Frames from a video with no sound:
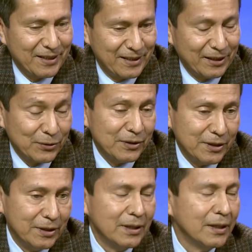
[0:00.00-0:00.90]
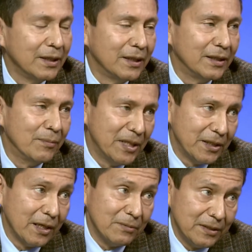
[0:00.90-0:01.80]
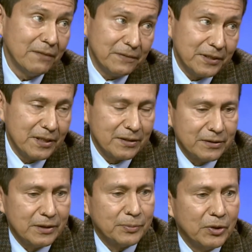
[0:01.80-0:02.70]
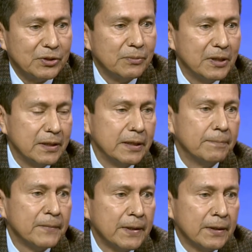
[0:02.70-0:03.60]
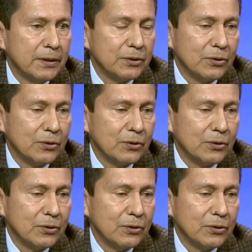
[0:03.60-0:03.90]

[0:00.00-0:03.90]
actually the Medicare beneficiary responsibility. Right.